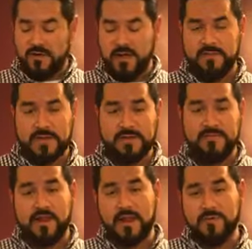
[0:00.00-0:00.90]
All right, but that's
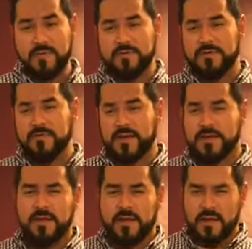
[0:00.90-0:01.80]
for a lot of people though,
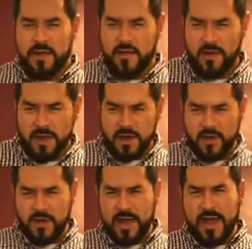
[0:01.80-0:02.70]
right? We're gonna
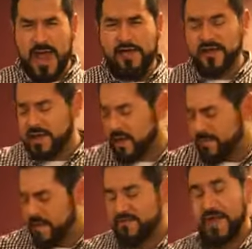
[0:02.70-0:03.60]
do 1/2
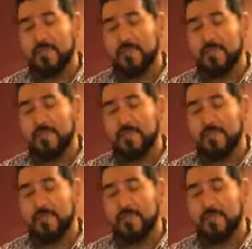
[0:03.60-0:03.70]
cup of